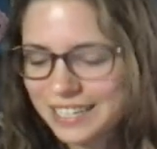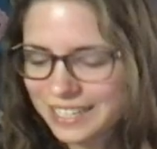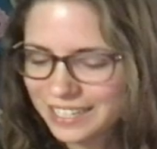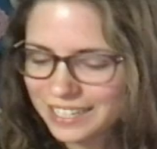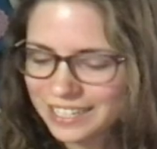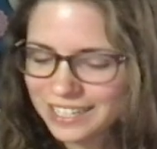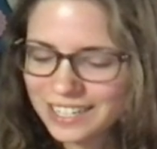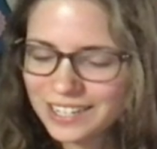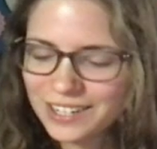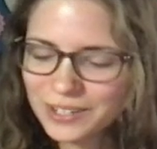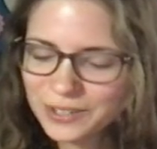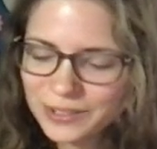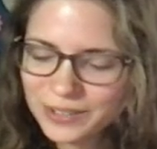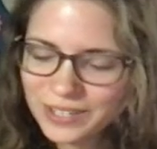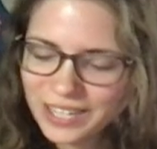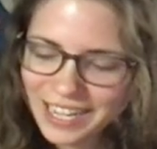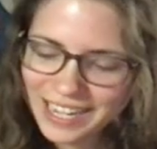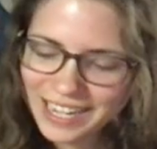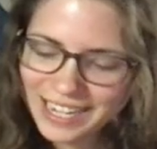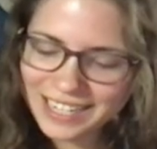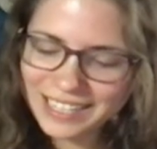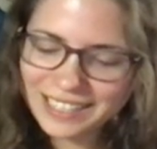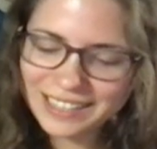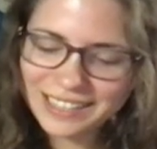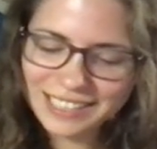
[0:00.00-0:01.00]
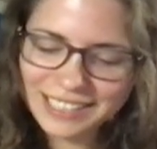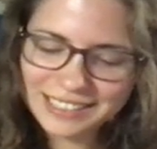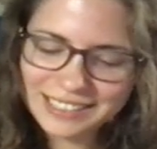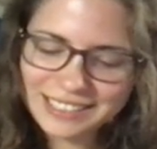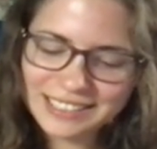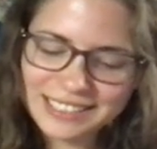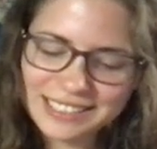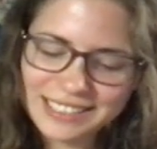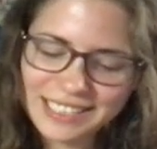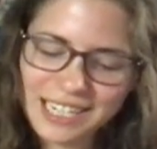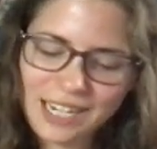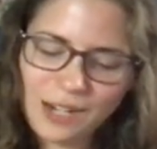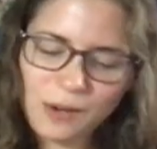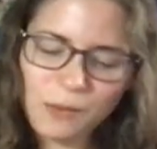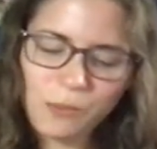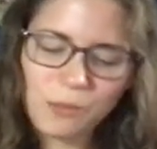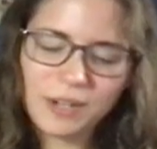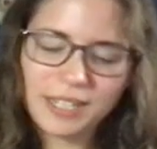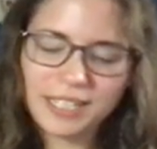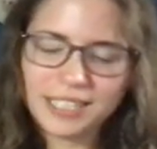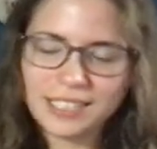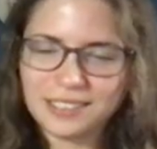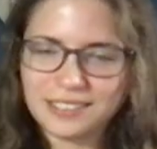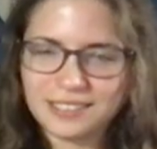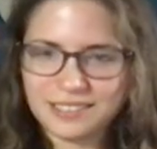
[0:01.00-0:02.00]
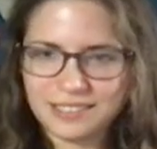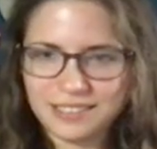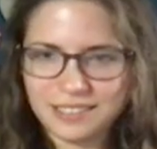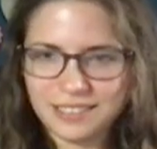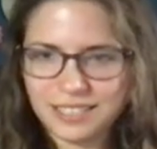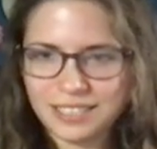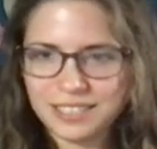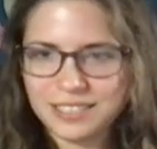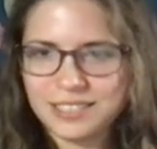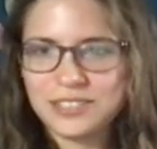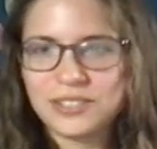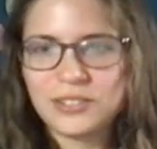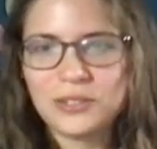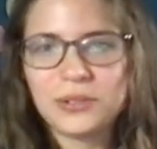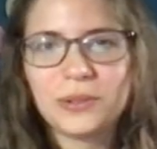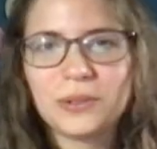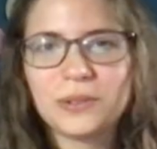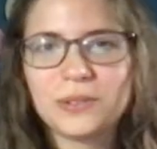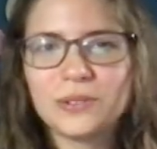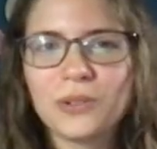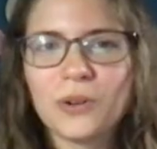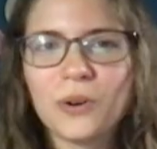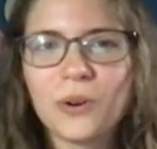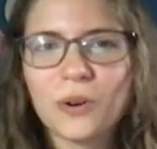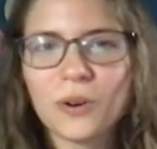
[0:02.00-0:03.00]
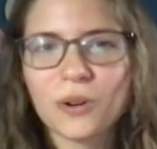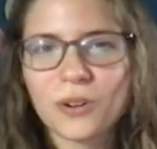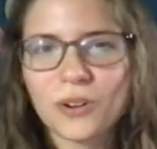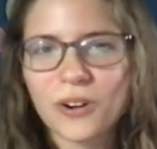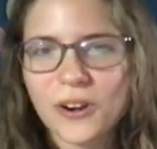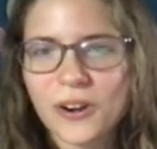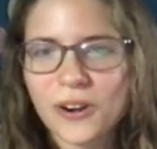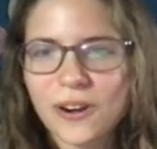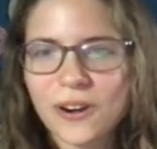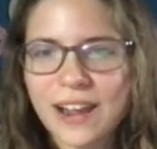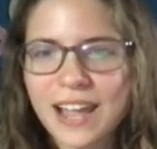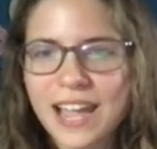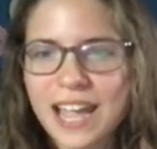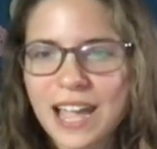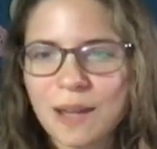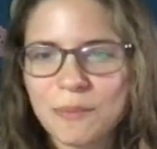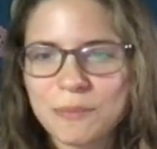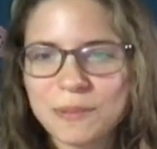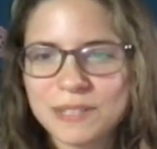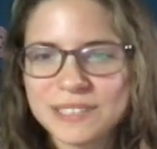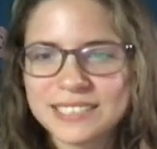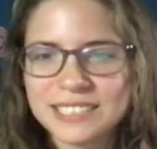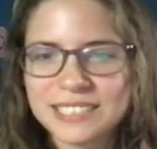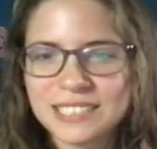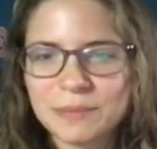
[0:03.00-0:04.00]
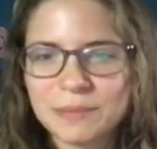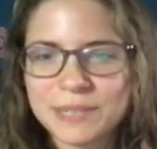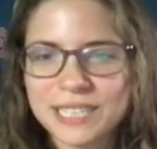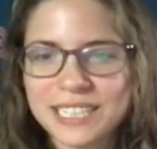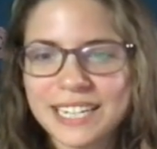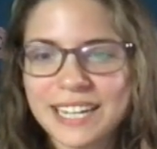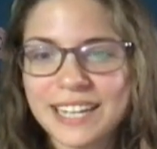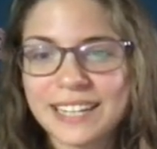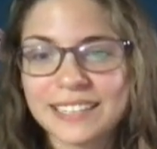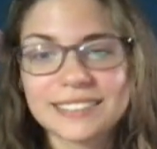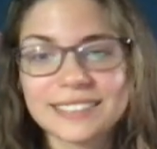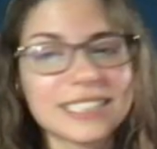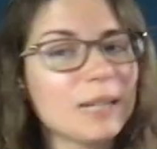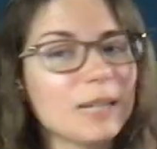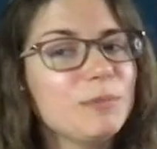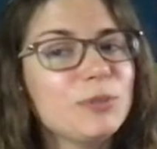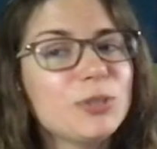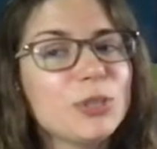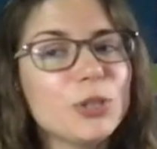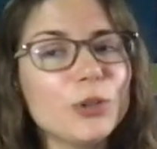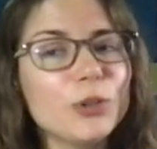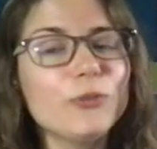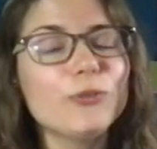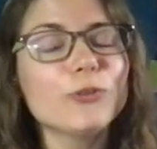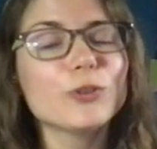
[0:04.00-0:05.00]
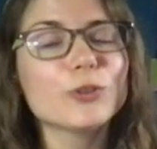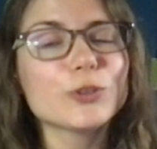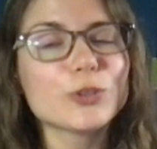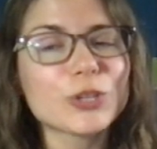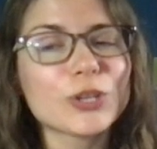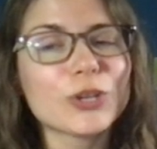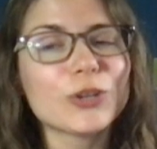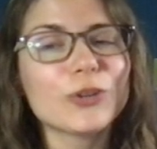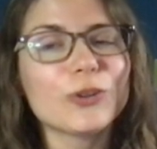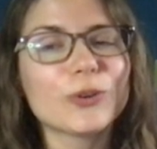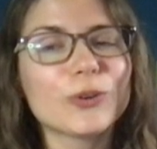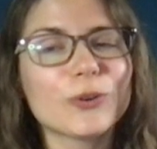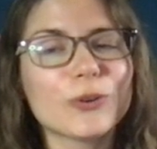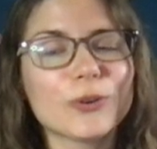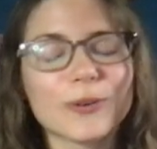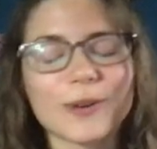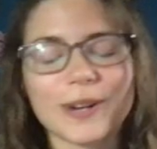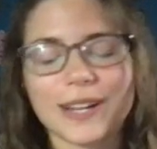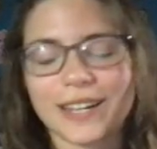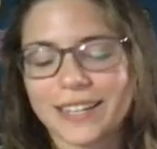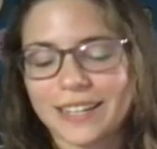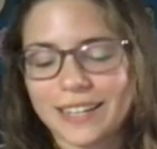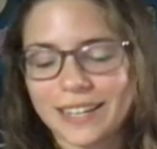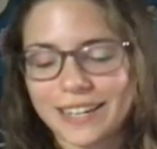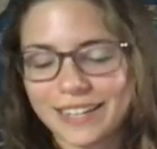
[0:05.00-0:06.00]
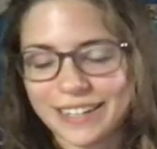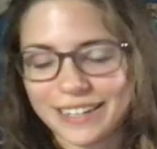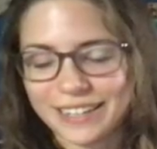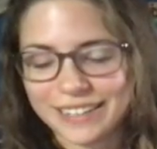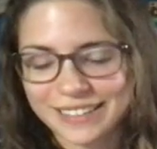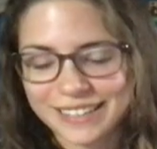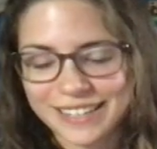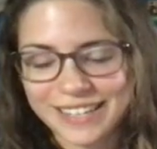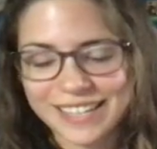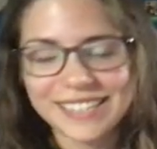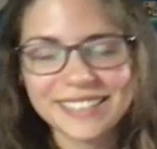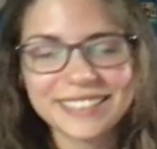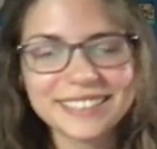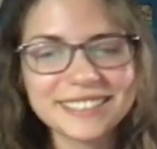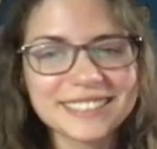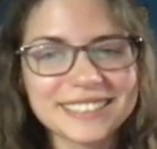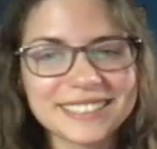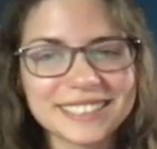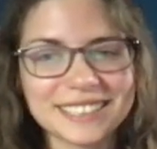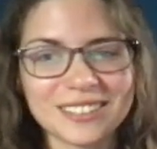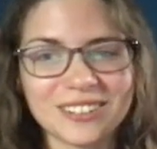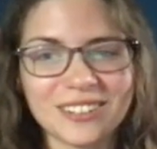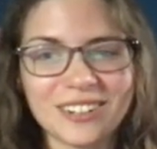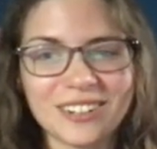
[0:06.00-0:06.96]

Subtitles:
Okay, let's see what untold horror happens to me next. I'm 2 for 2 kings and